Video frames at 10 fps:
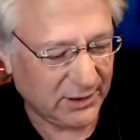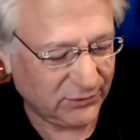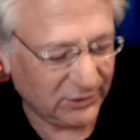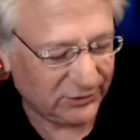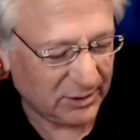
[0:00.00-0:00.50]

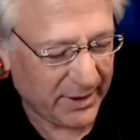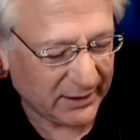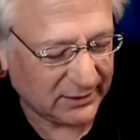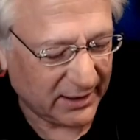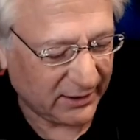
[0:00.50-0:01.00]
gives you the
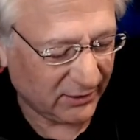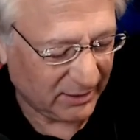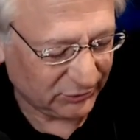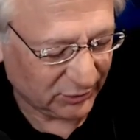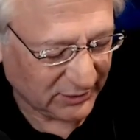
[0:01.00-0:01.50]
schematic
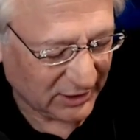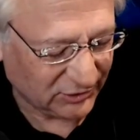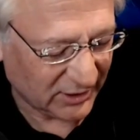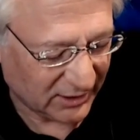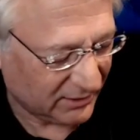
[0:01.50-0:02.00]
diagram. So in
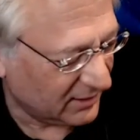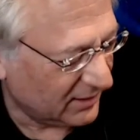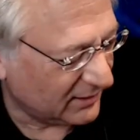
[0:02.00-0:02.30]
case you got